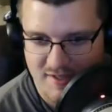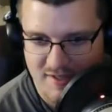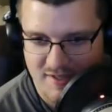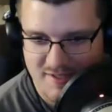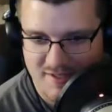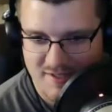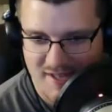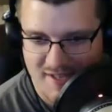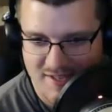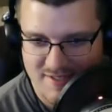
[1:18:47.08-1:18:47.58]

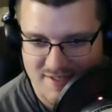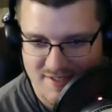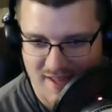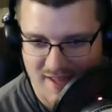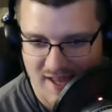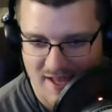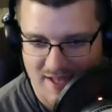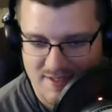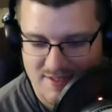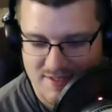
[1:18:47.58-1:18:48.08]
says
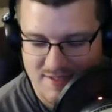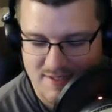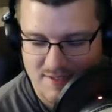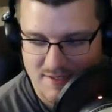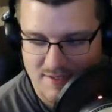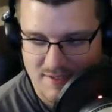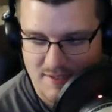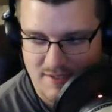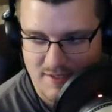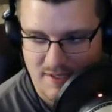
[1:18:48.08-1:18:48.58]
that
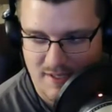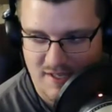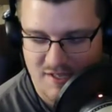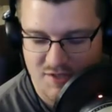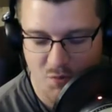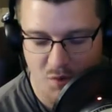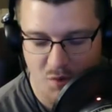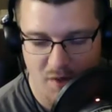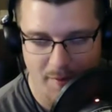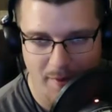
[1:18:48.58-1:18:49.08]
he's
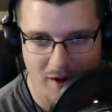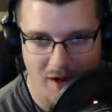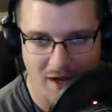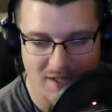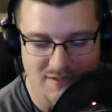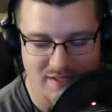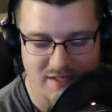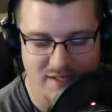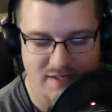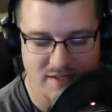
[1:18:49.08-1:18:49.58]
worried about
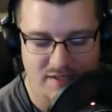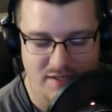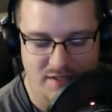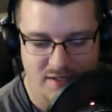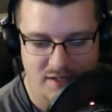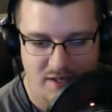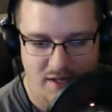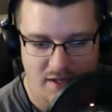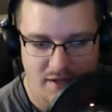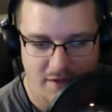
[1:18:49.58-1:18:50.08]
content,
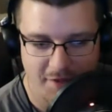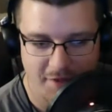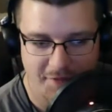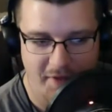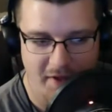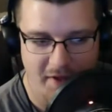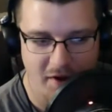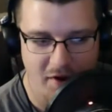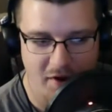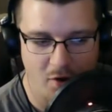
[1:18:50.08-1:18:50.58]
that they
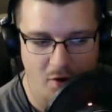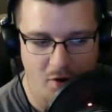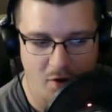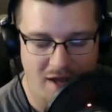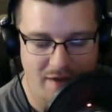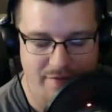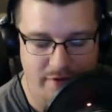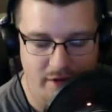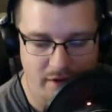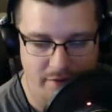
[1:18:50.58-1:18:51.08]
are going to
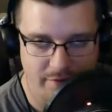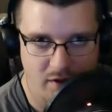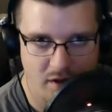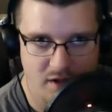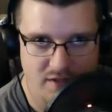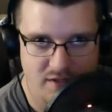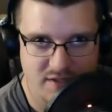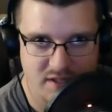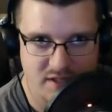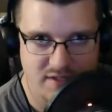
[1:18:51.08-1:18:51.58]
have enough
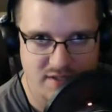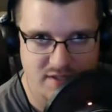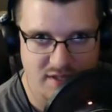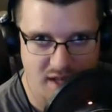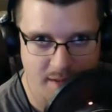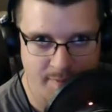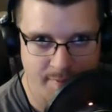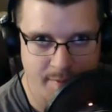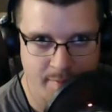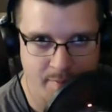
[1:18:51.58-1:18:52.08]
content to keep
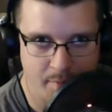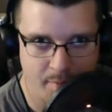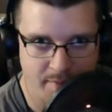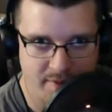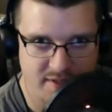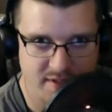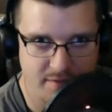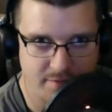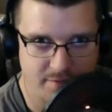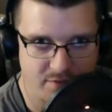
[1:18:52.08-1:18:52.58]
people busy
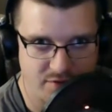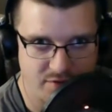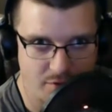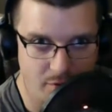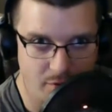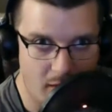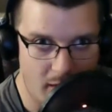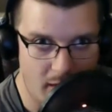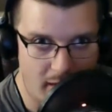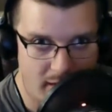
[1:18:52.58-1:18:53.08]
for so
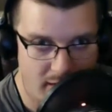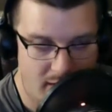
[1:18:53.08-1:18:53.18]
long.